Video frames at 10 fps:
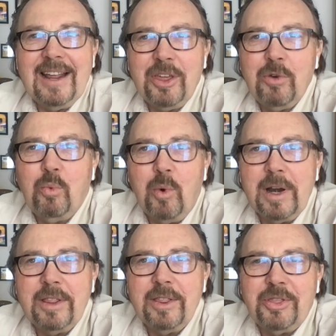And I think
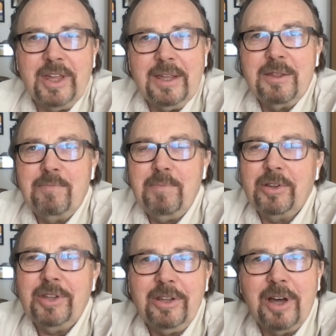one of the things,
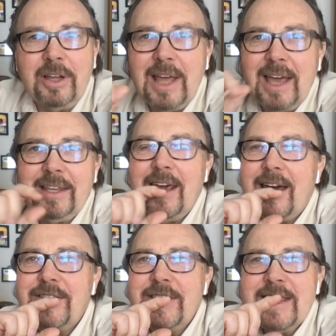building on that,
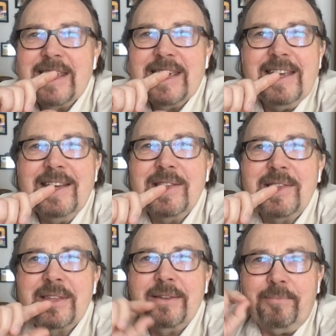Cap,
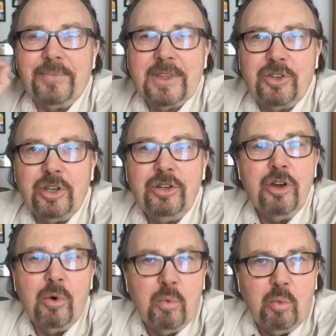is to
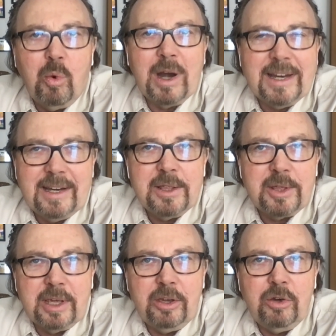know what it
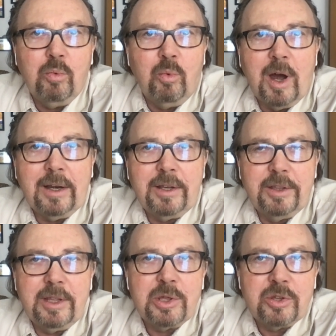is that you
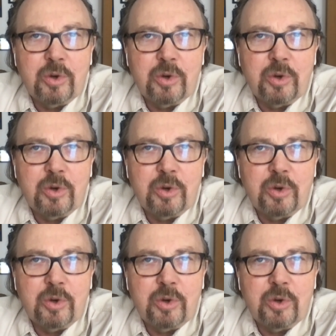want the